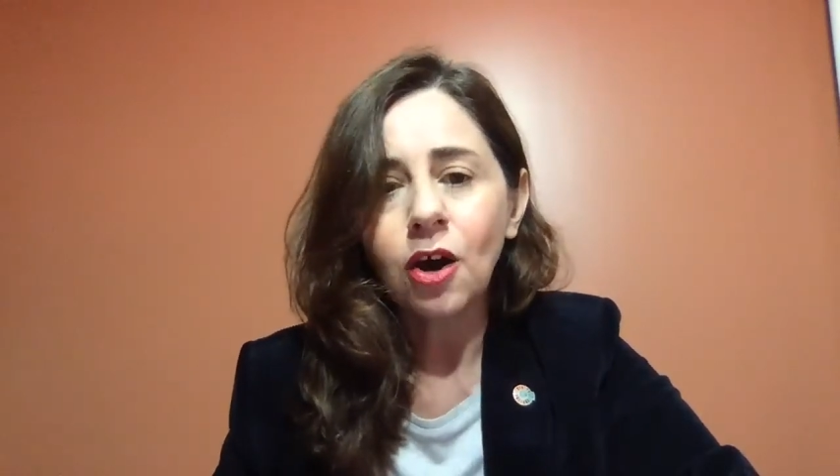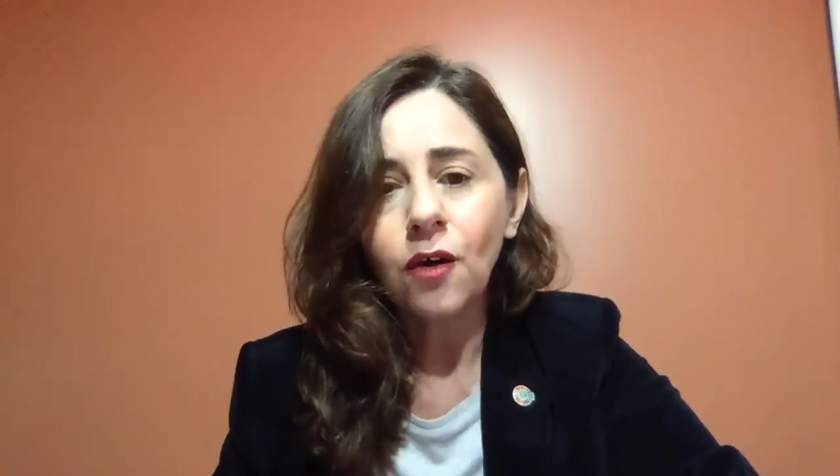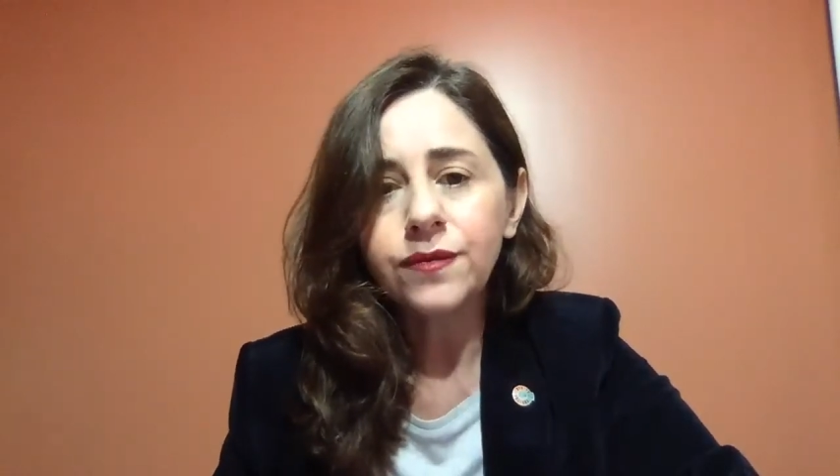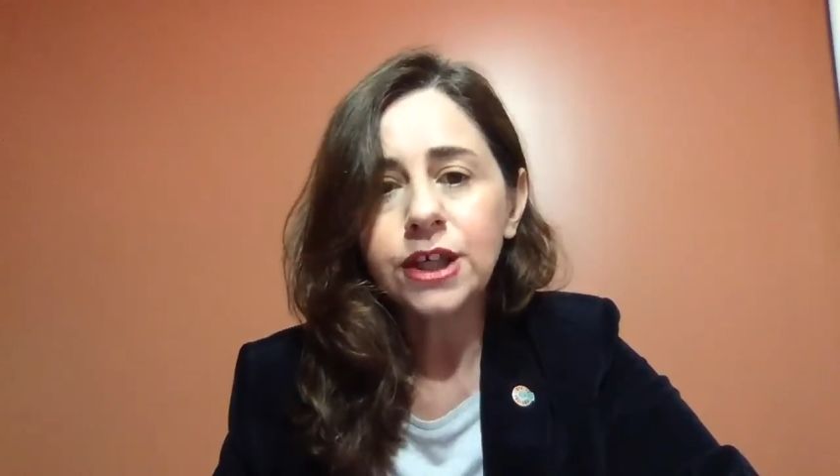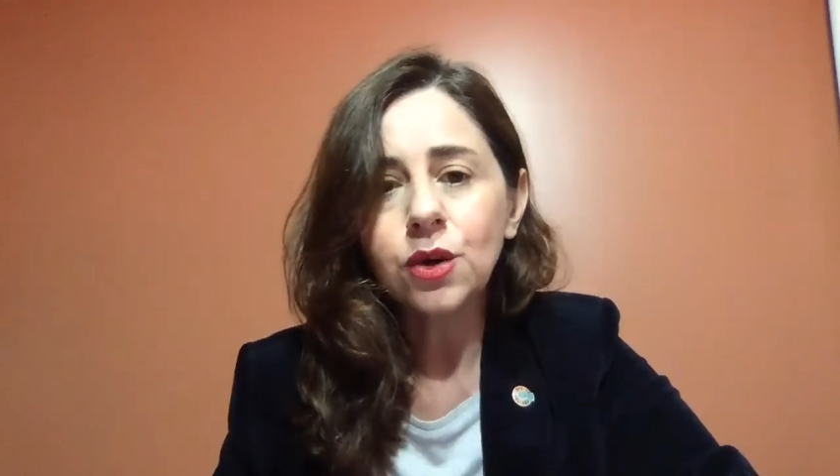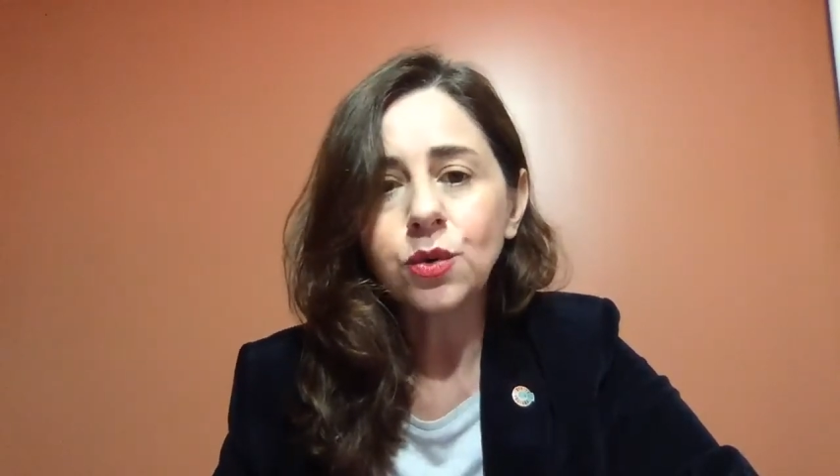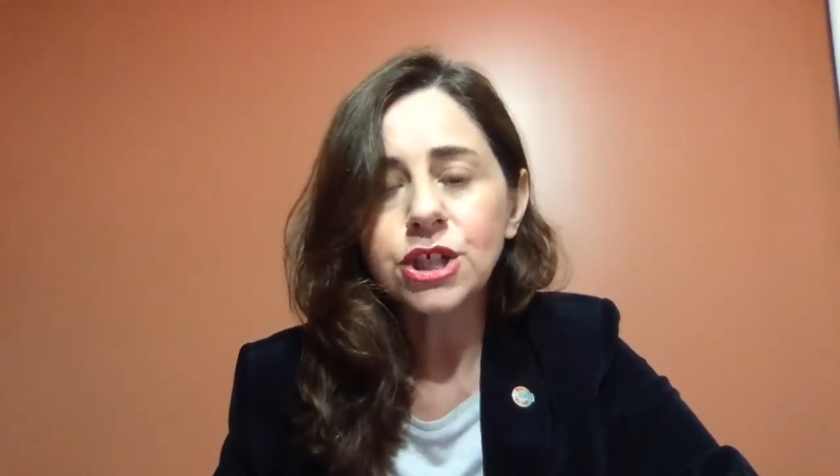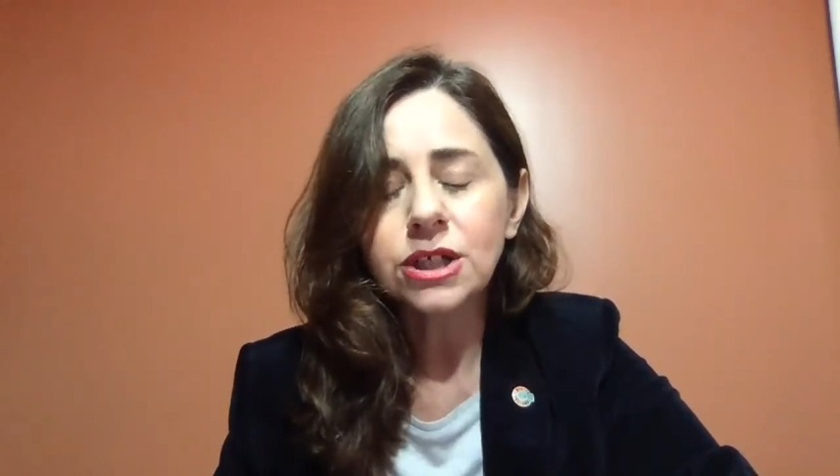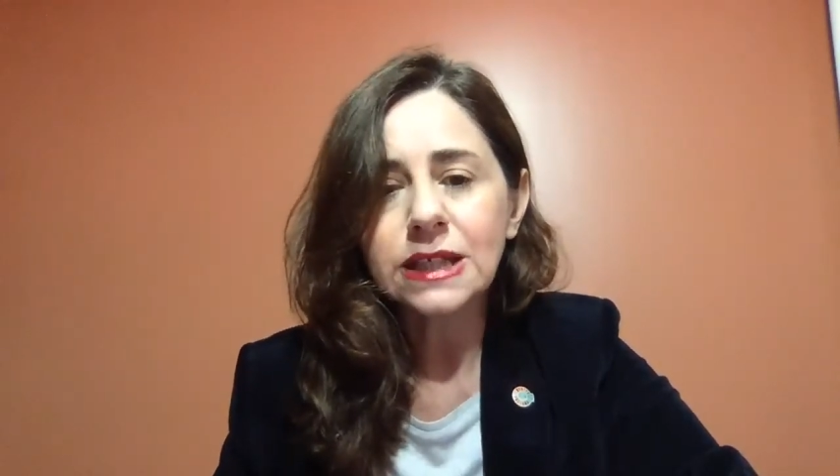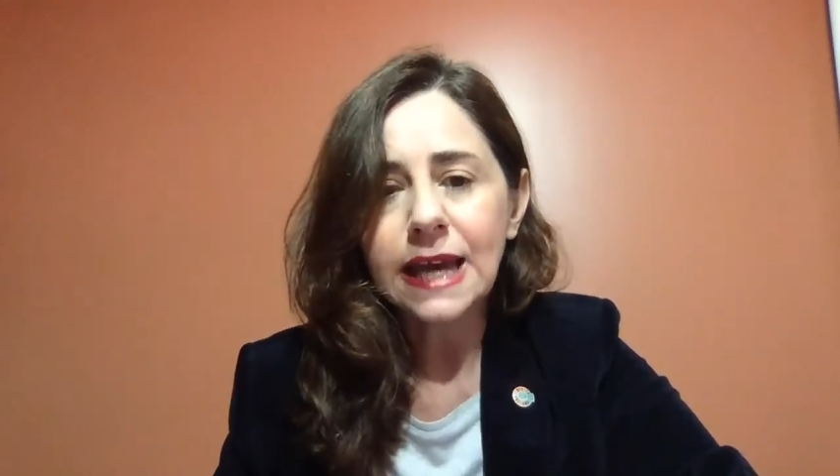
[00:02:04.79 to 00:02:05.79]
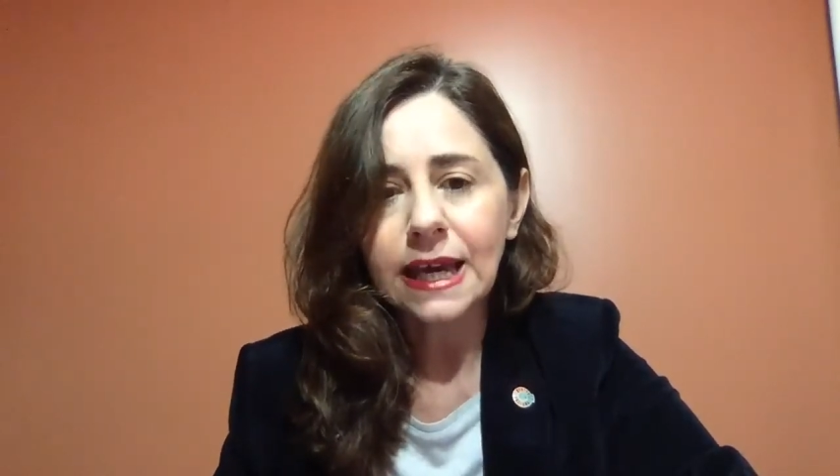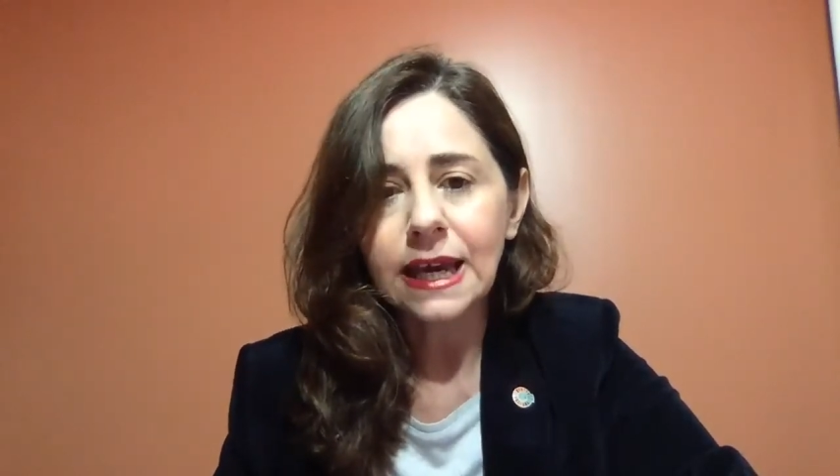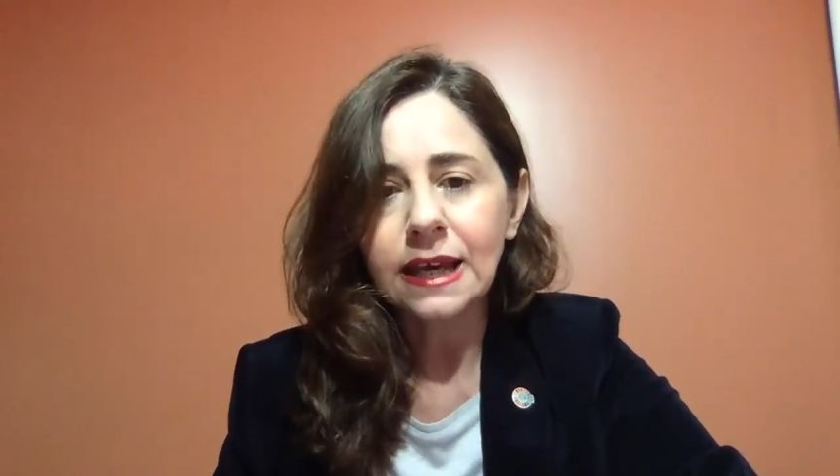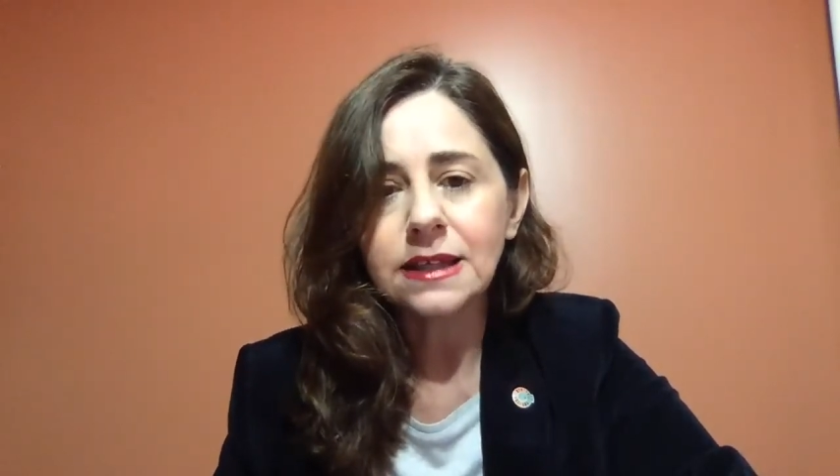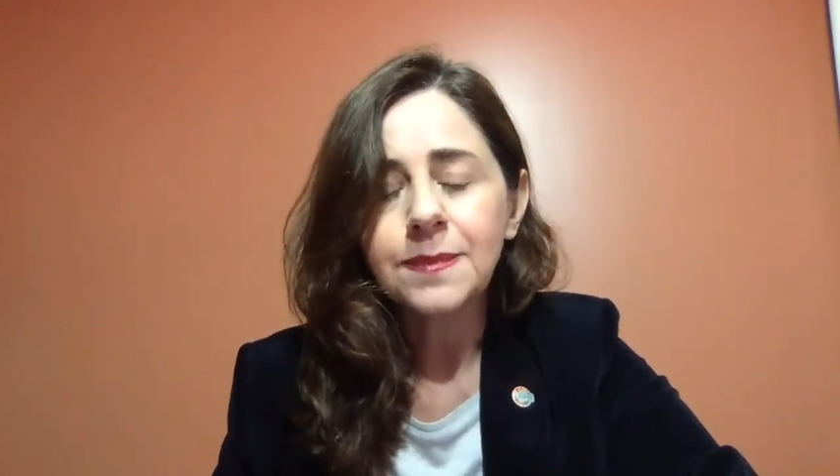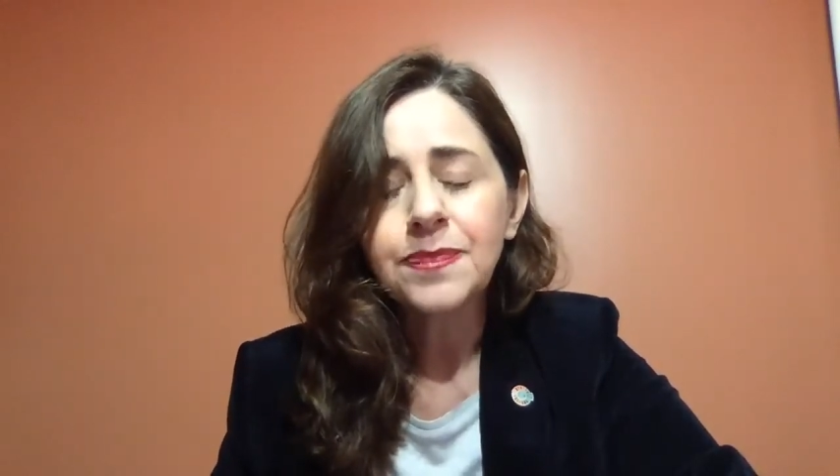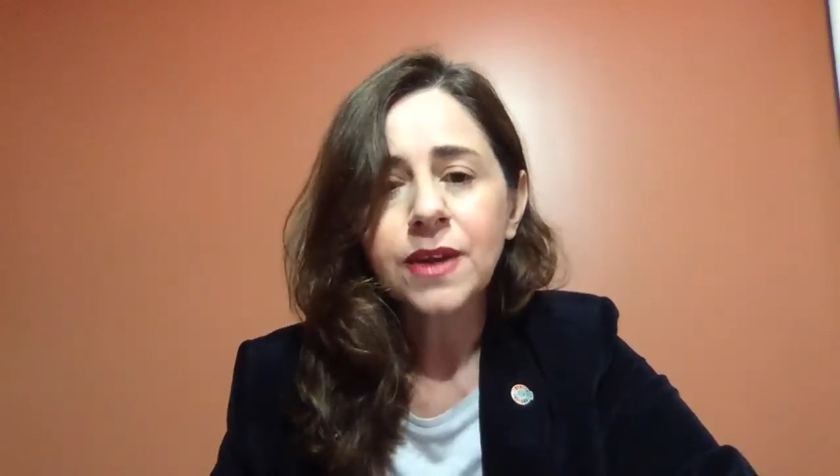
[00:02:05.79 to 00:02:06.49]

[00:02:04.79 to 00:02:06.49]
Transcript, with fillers: of the ocean decade.